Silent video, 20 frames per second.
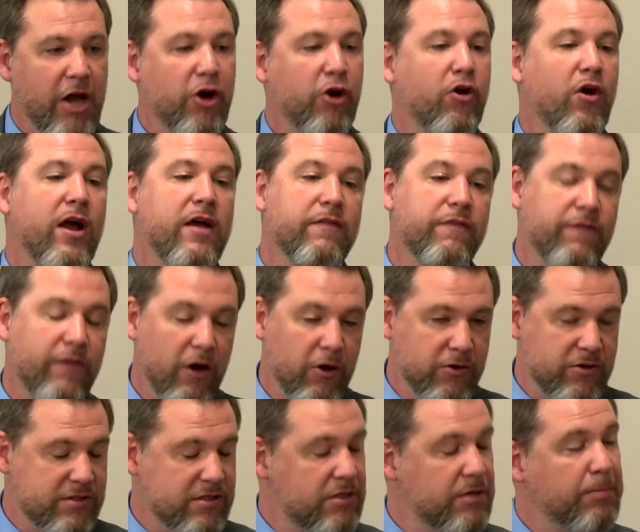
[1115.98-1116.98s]
great
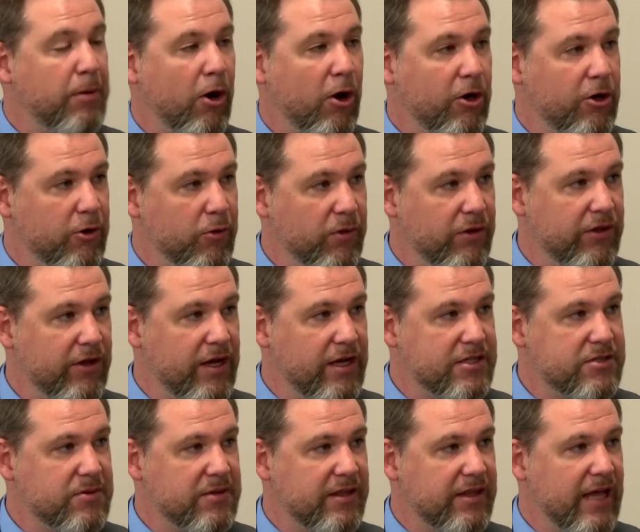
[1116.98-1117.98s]
folks to partner with us
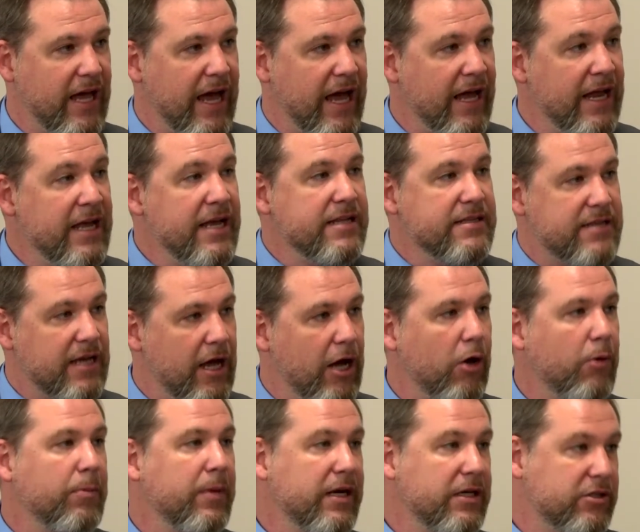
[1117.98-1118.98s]
with that to help
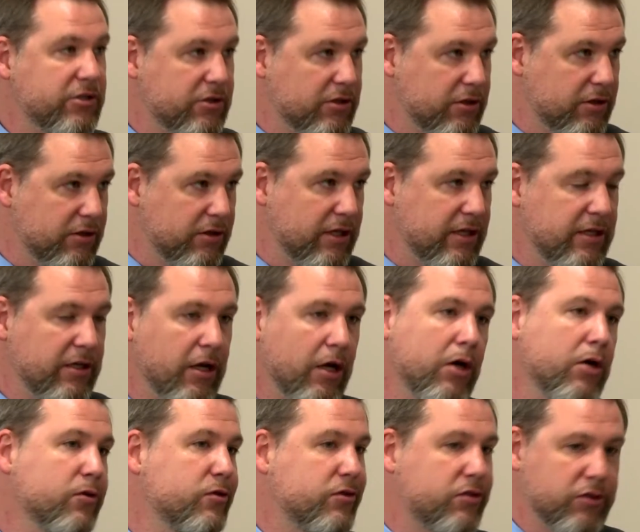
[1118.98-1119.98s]
make sure that
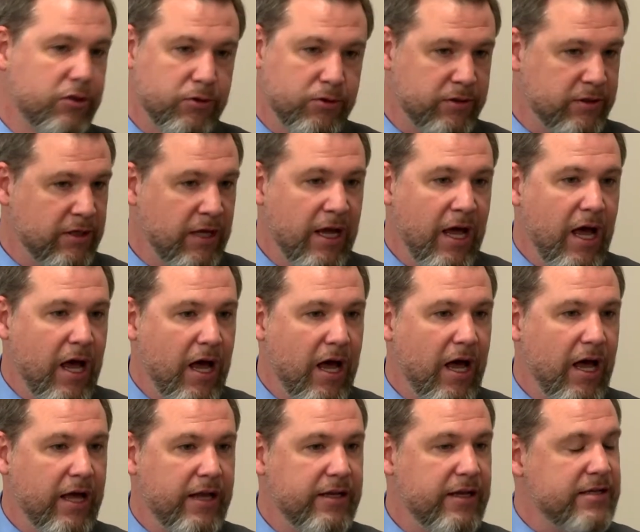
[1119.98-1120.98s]
no student
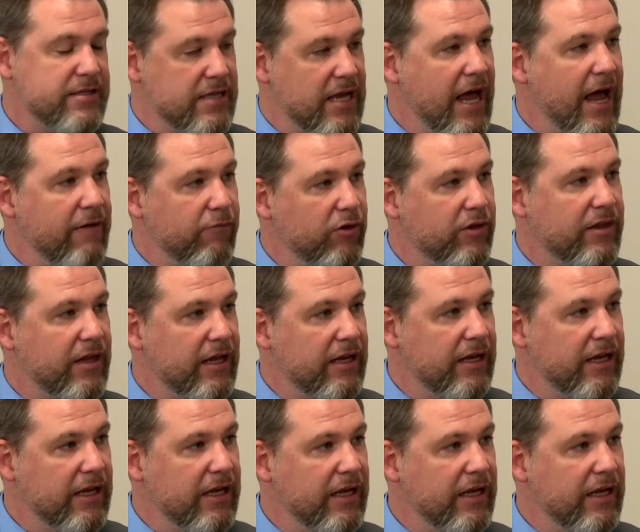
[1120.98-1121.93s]
doesn't have what they need.